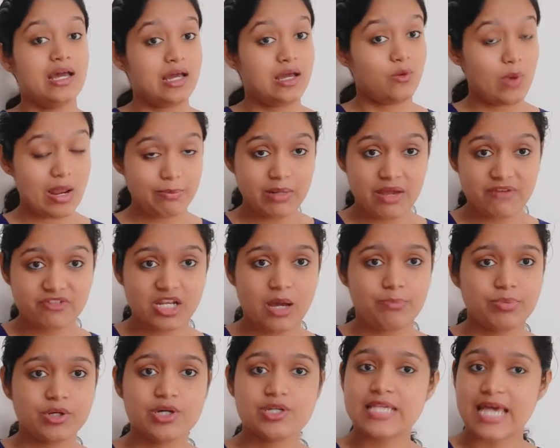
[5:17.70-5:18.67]
web
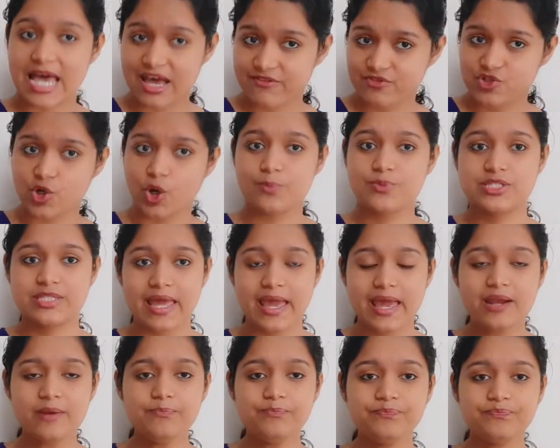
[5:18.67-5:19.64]
developers have jobs
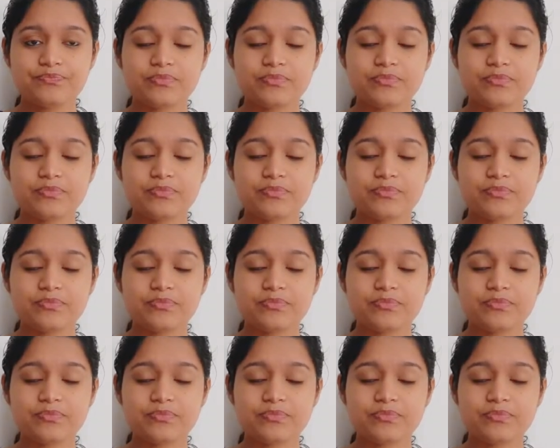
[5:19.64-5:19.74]
there.